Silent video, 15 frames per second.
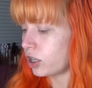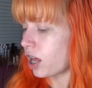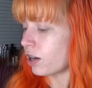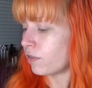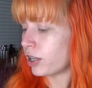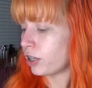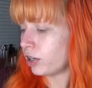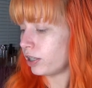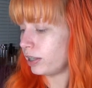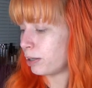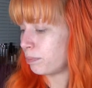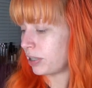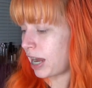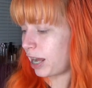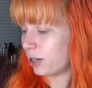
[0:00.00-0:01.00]
There's a lot of other
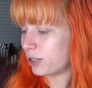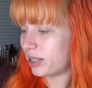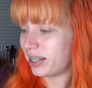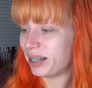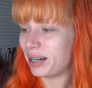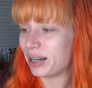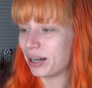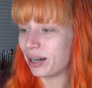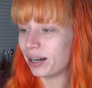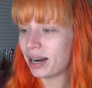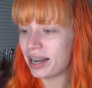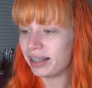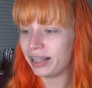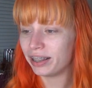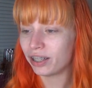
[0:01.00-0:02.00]
lip liners in
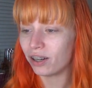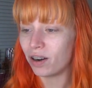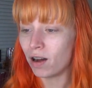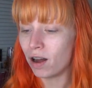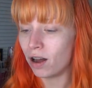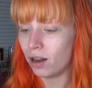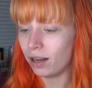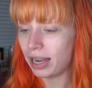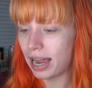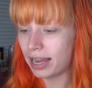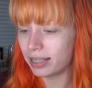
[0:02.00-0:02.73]
here. I think they're all